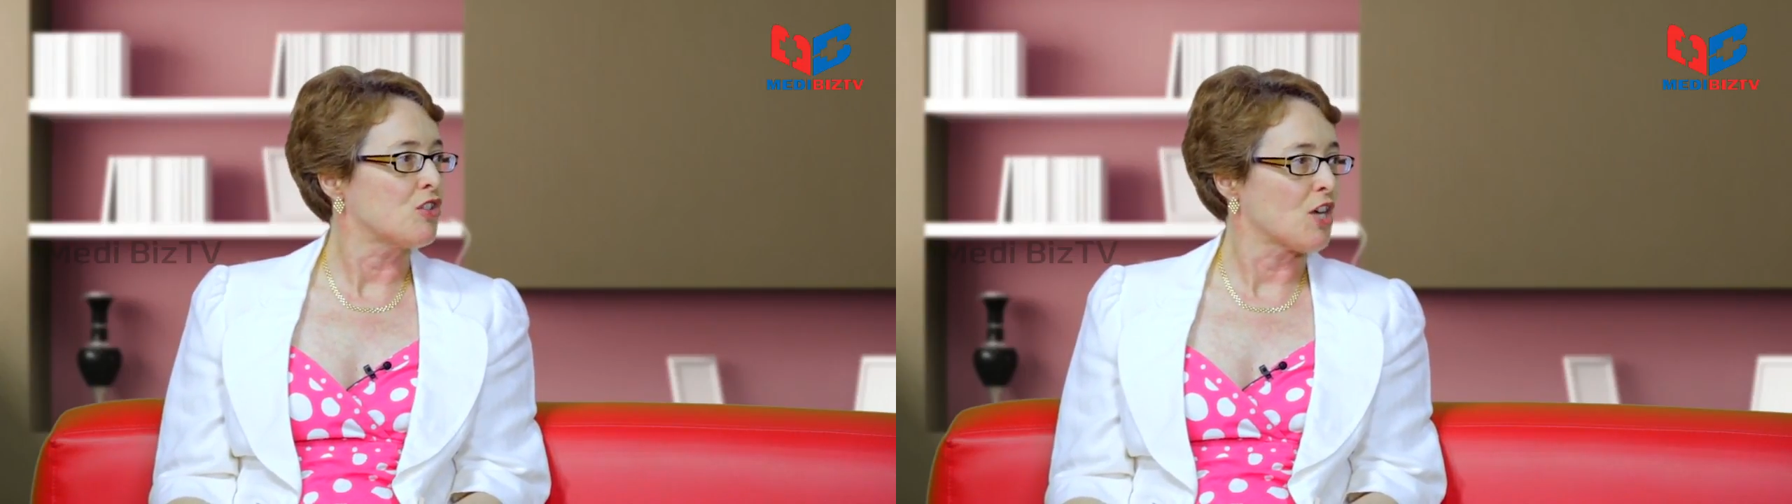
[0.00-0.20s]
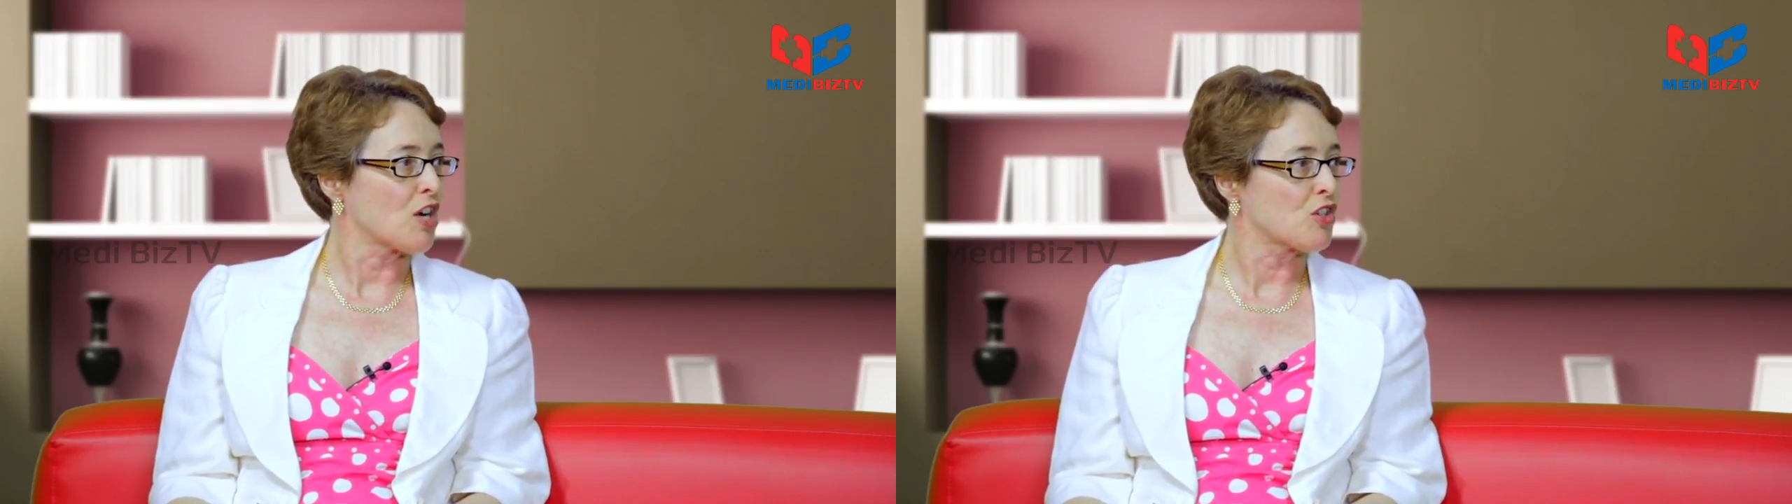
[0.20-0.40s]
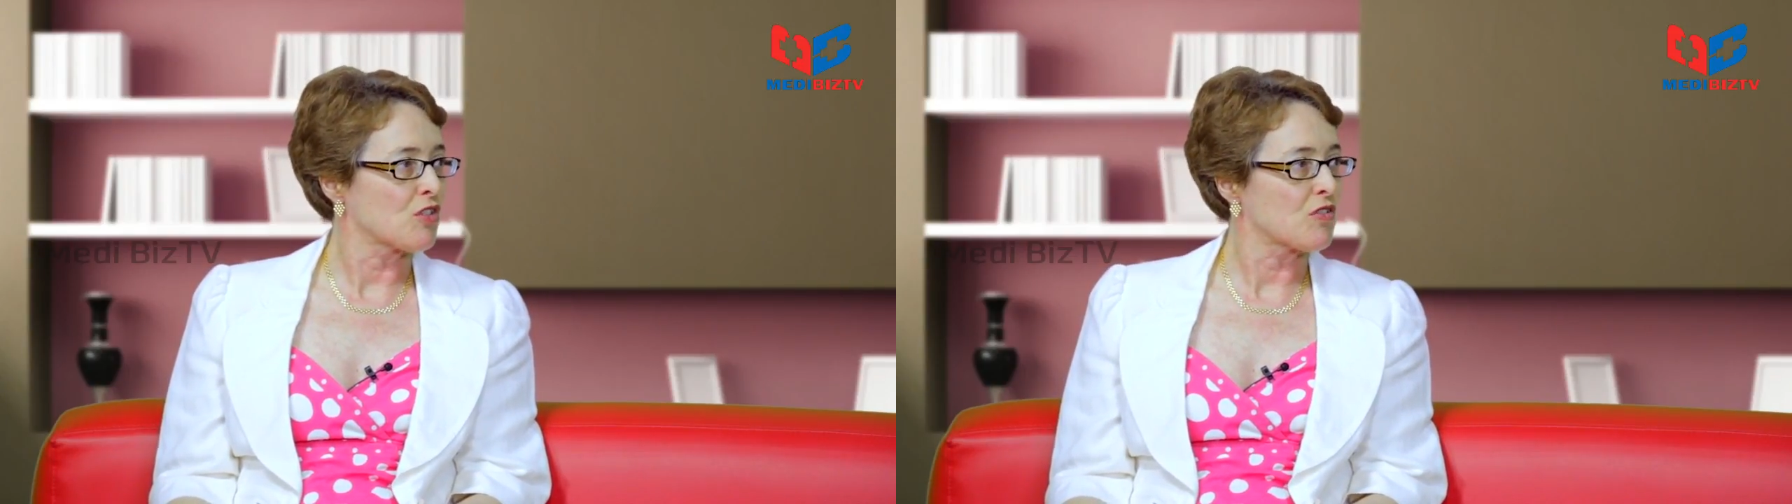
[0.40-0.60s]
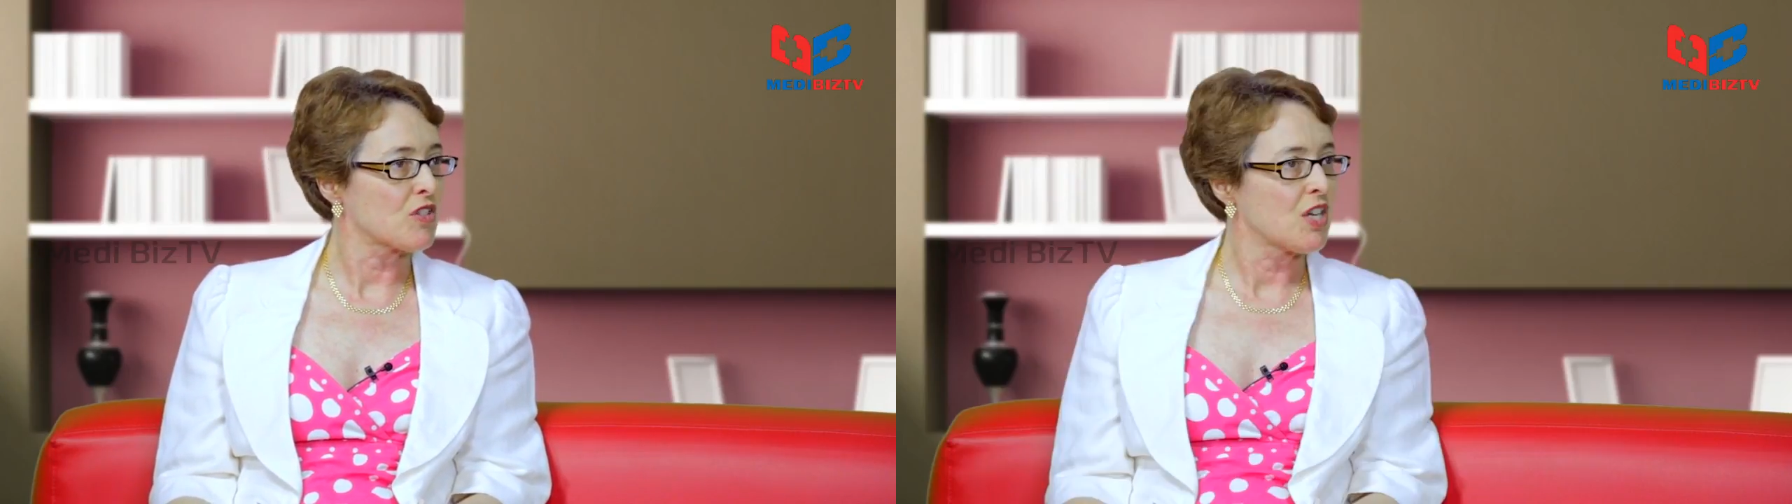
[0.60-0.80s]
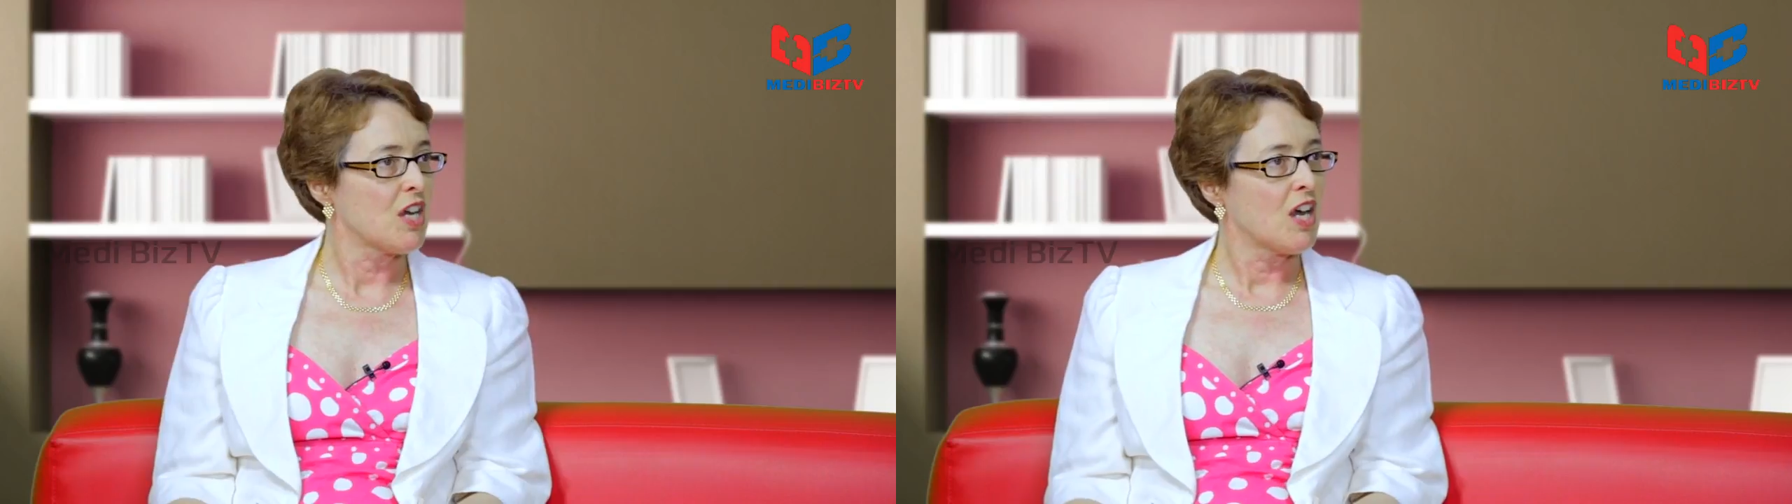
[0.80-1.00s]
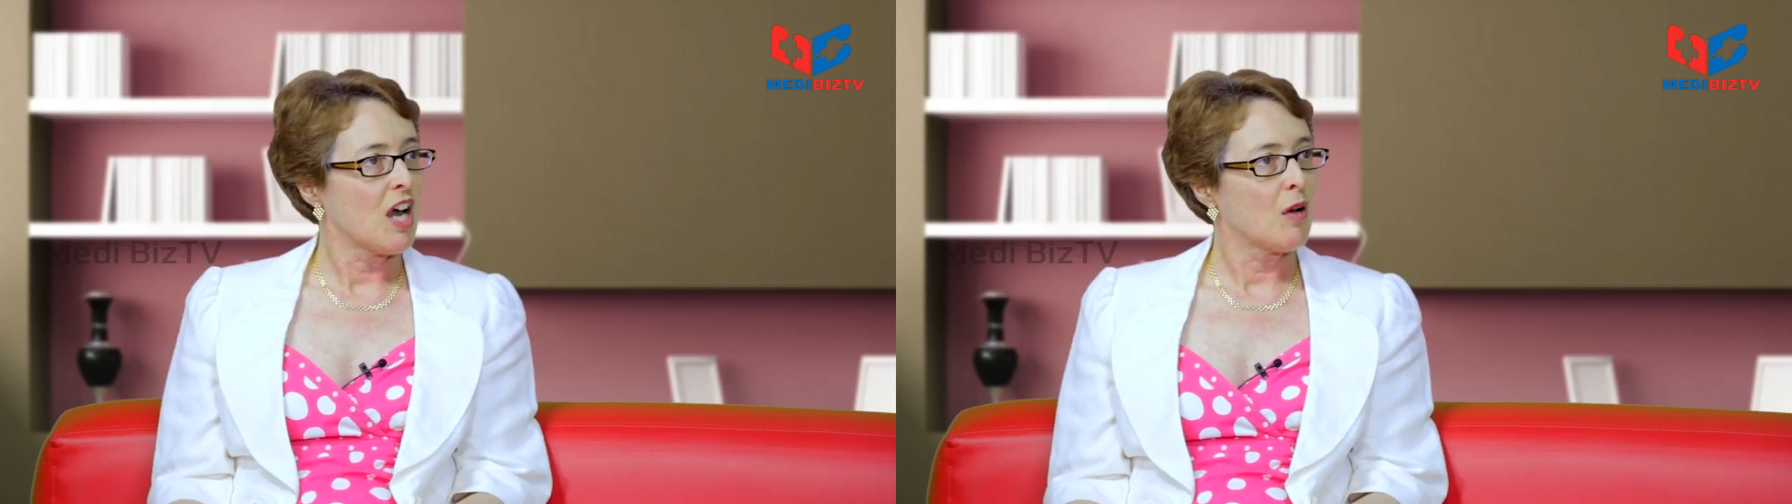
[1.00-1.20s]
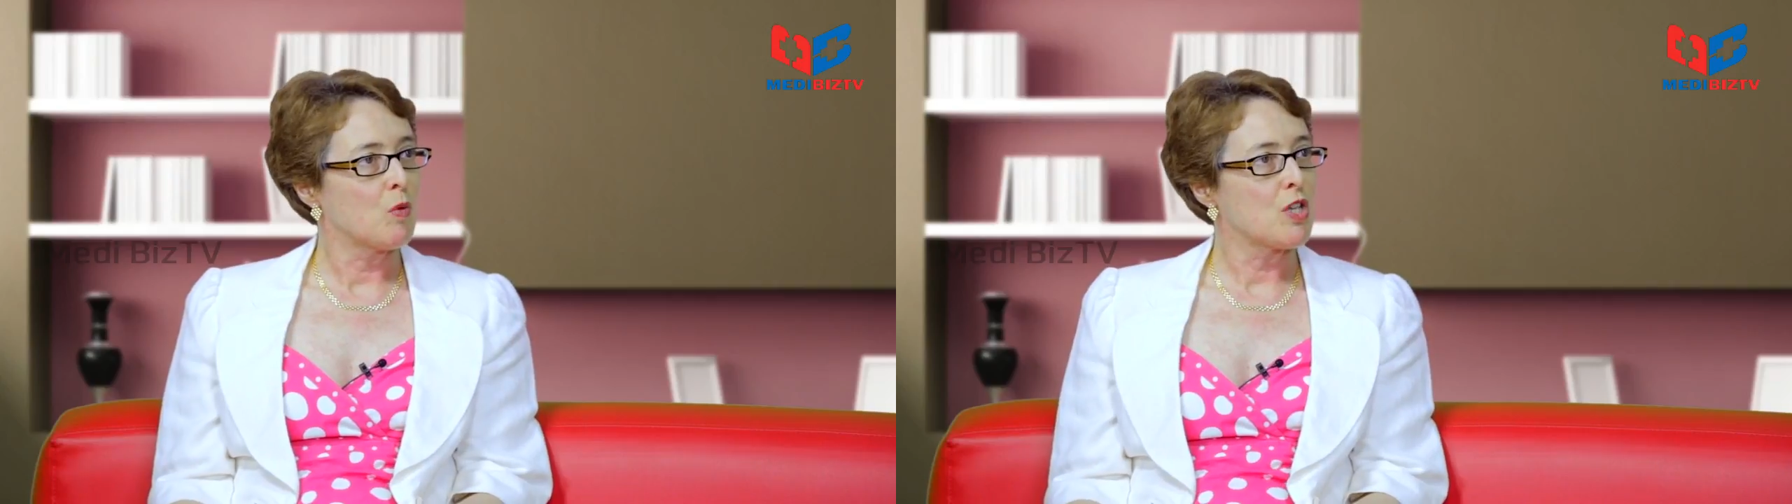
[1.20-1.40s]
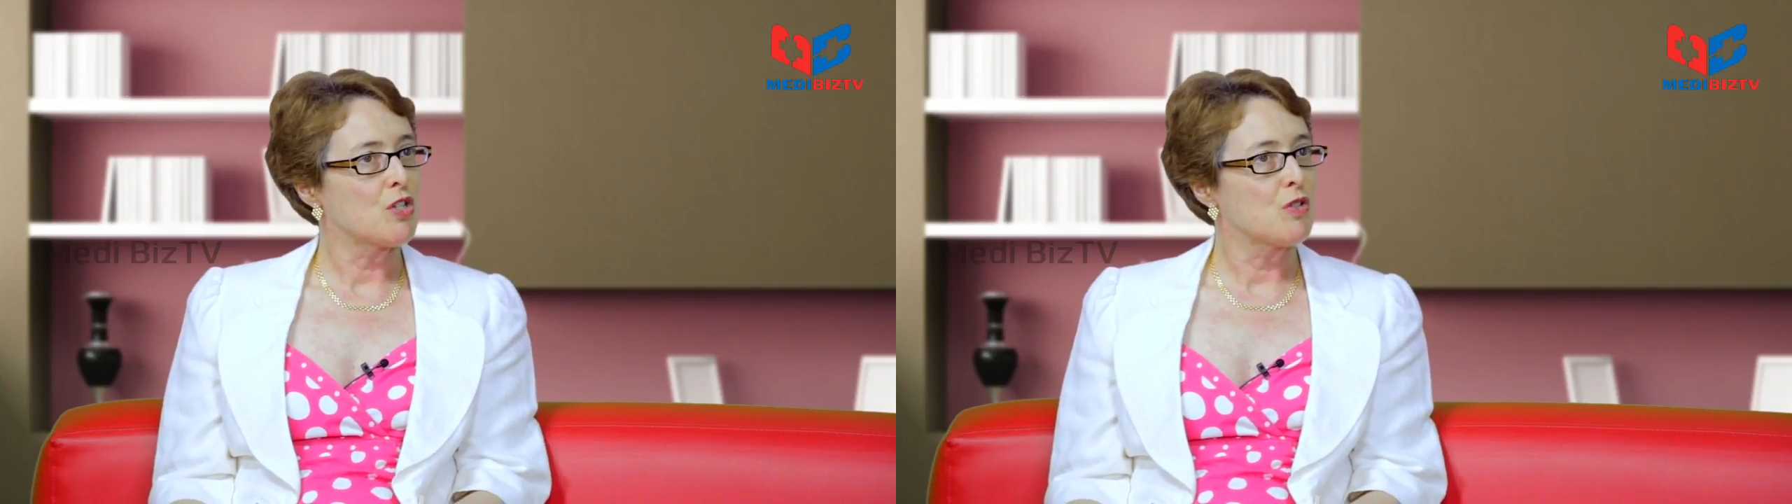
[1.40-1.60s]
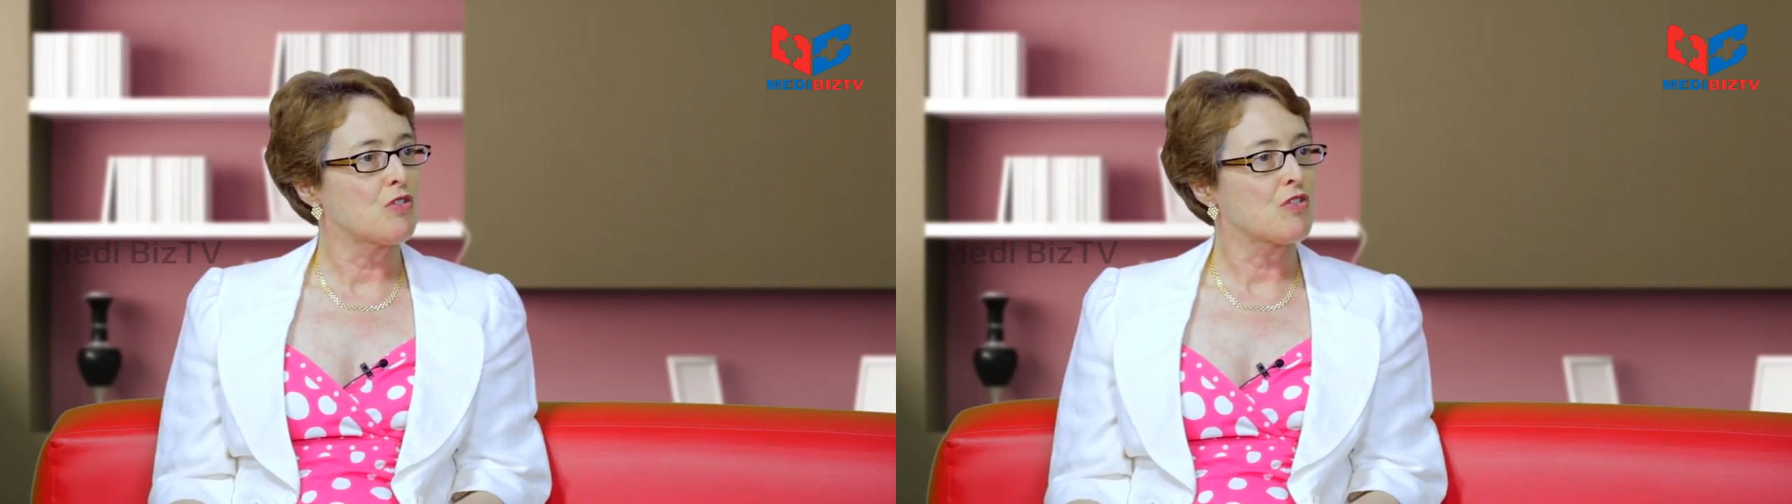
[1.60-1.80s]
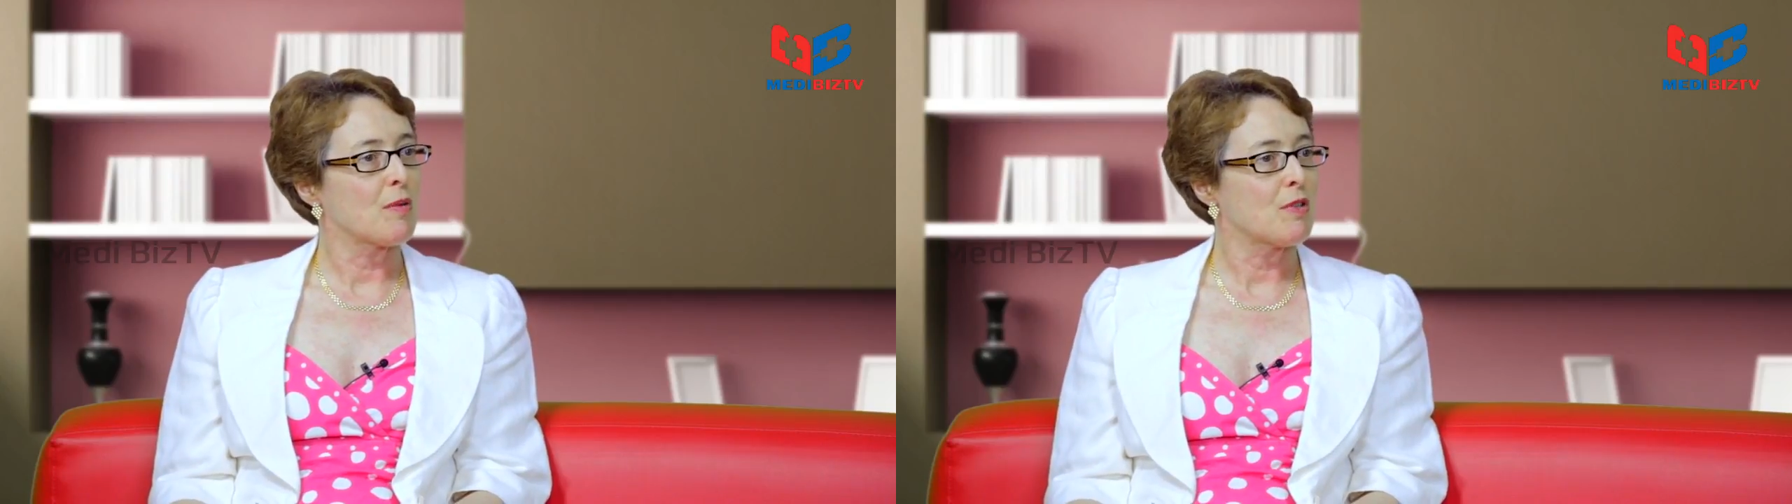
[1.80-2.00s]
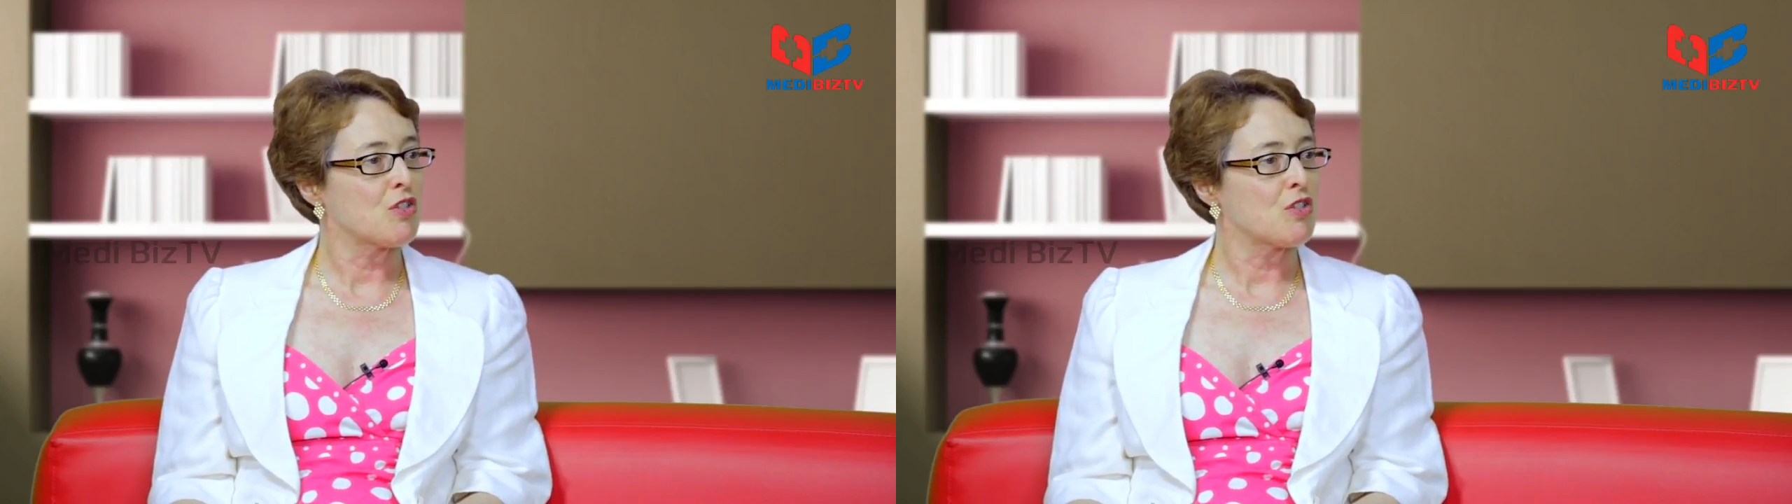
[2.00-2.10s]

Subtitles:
injections, and we do some